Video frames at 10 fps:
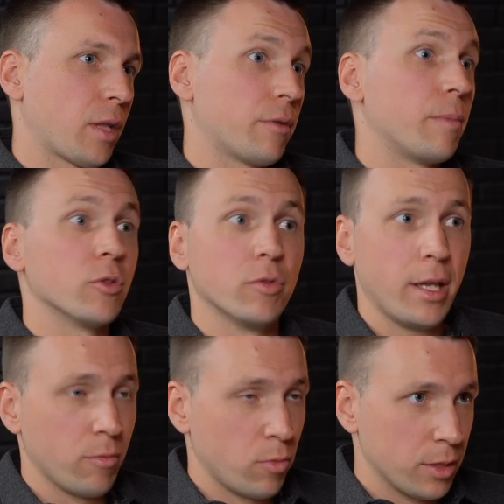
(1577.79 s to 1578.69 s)
crypto
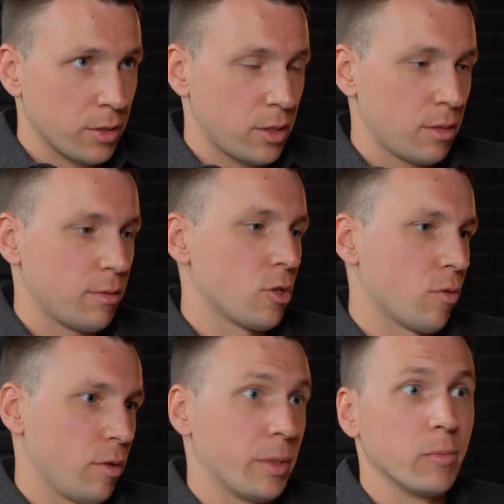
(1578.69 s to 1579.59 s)
native ones. So
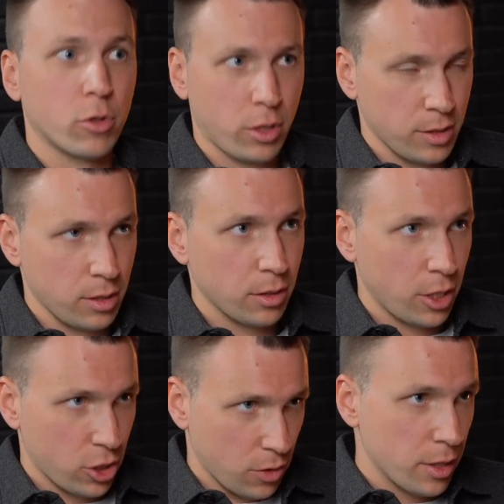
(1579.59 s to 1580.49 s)
there will be more
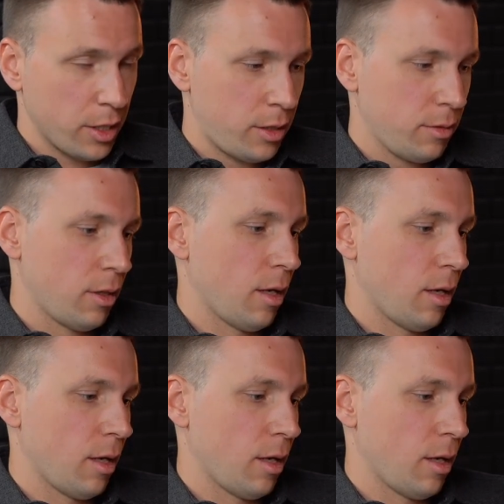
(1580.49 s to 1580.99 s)
consolidation there,